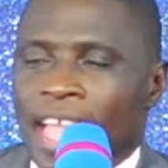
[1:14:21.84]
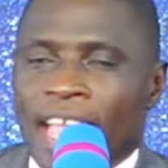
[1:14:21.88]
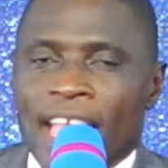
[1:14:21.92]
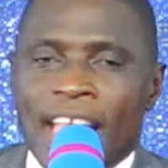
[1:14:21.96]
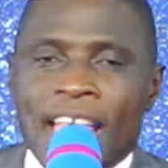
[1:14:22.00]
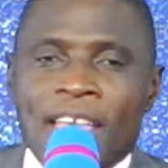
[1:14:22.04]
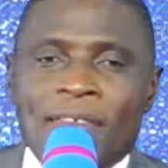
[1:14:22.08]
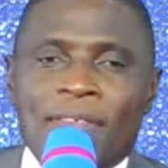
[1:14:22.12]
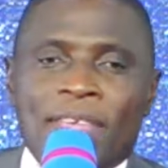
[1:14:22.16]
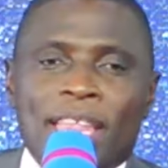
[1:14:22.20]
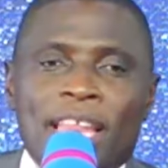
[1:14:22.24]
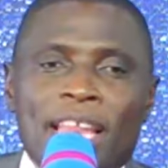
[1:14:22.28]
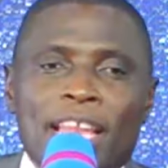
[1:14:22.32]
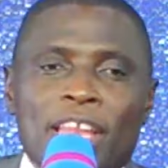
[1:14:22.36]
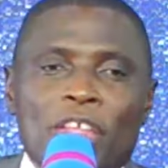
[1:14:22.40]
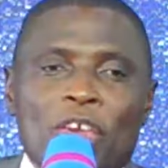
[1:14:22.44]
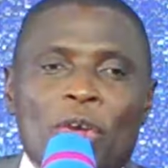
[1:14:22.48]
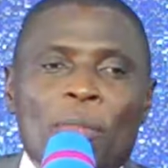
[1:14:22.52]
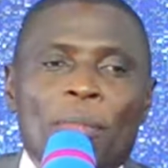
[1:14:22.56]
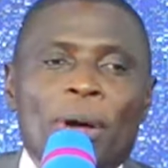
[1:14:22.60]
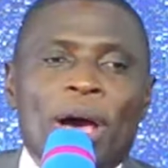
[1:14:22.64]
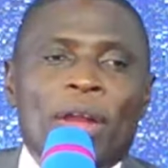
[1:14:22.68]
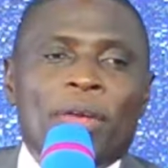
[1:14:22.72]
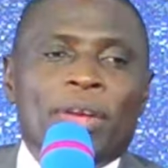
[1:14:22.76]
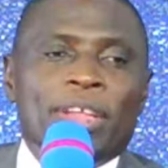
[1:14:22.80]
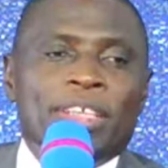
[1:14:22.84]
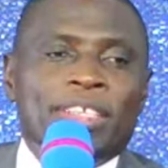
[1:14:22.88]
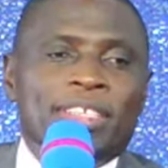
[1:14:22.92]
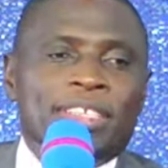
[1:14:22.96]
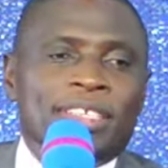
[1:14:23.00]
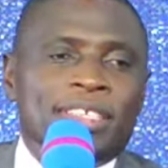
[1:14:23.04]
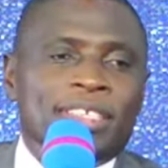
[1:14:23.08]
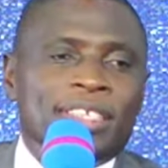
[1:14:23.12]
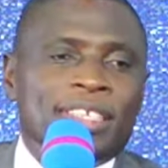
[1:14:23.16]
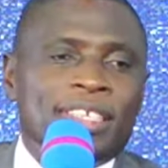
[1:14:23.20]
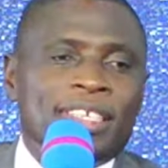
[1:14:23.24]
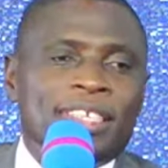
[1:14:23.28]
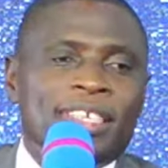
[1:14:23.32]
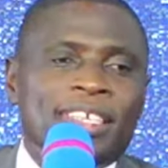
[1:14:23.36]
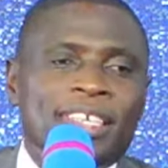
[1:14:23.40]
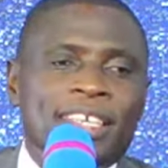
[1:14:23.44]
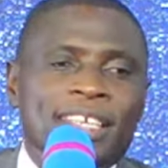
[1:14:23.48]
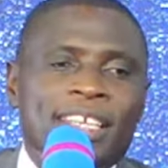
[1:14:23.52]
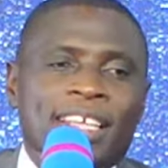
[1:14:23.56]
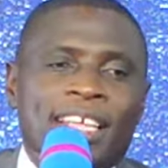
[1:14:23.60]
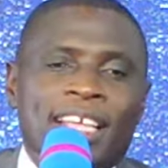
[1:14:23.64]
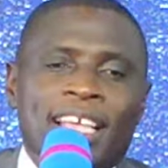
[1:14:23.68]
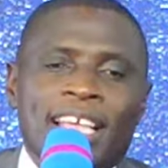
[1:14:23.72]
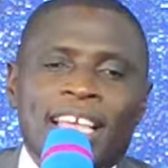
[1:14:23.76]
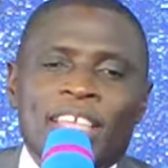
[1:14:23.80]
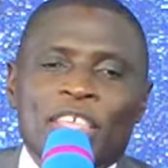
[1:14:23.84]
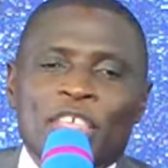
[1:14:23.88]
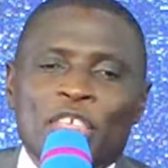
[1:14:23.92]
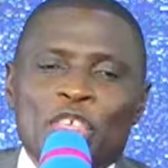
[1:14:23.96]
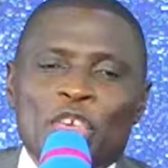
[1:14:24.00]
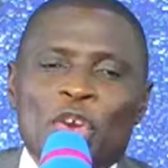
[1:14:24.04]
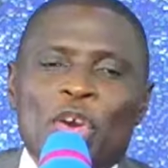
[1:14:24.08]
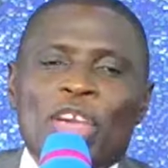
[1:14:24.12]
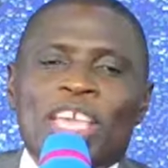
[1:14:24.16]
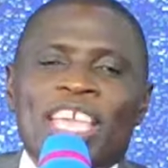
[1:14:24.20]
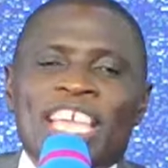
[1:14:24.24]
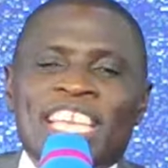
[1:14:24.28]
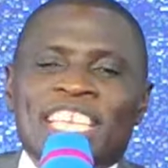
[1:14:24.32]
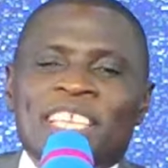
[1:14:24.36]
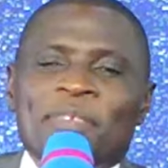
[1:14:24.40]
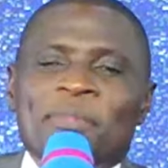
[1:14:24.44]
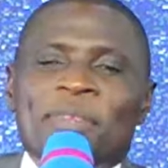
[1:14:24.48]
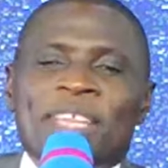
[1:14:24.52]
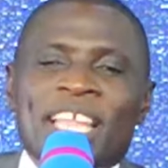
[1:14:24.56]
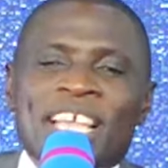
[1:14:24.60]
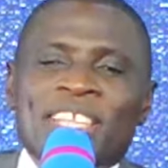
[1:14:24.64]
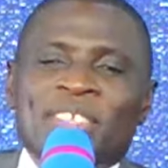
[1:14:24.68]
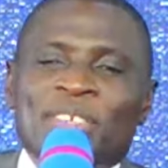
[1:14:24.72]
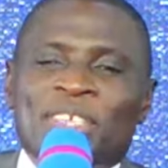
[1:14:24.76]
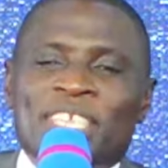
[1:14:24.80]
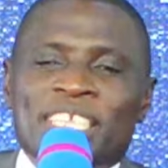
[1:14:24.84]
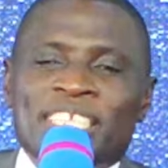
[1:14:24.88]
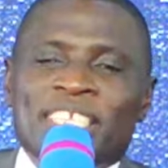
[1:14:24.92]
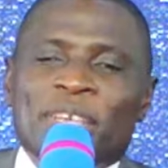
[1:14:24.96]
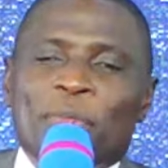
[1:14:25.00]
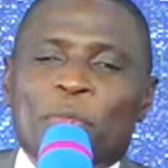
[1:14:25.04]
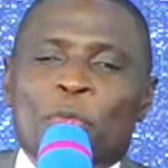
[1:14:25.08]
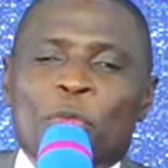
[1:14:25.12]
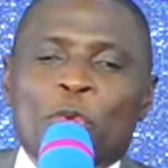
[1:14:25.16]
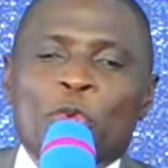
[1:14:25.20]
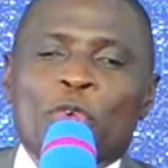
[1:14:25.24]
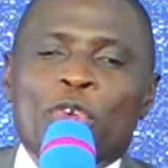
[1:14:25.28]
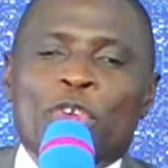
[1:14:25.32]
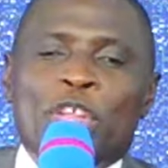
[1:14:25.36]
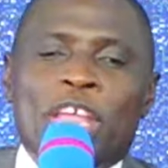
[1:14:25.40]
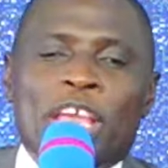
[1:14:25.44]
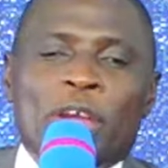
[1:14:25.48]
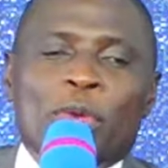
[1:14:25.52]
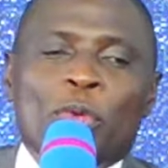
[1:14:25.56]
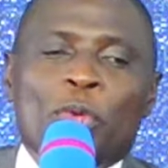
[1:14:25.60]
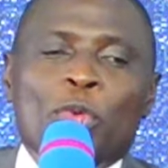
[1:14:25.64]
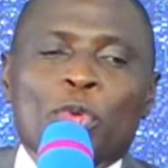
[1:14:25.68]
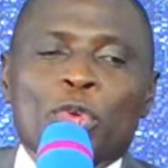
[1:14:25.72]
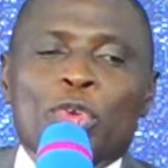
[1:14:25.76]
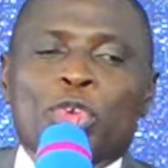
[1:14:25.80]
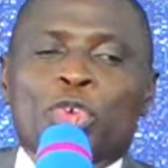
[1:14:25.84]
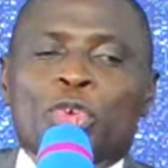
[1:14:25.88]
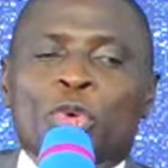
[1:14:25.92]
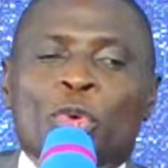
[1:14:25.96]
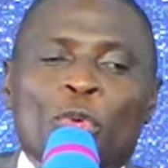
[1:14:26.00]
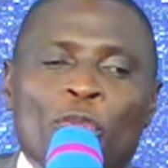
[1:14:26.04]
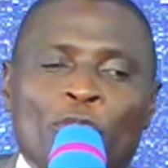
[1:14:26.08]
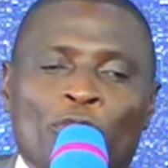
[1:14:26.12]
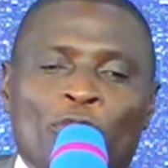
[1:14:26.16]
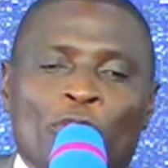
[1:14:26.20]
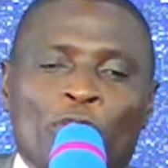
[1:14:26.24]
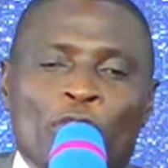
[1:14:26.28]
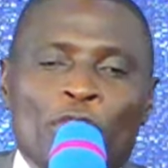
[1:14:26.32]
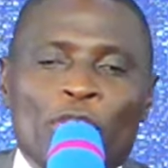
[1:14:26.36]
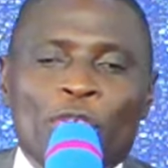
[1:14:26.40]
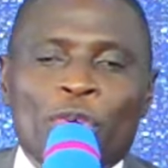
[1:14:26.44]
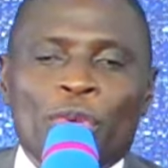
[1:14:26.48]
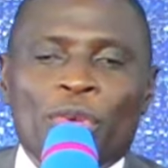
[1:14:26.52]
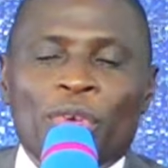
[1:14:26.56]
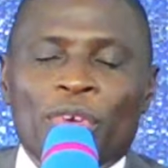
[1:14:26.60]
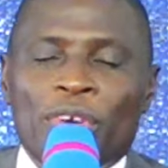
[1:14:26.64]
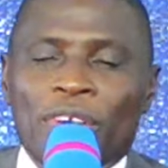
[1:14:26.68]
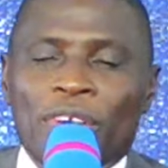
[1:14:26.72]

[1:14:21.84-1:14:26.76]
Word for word: even in your marriage ne mu bufumbo your intimidation is a good a good tool for you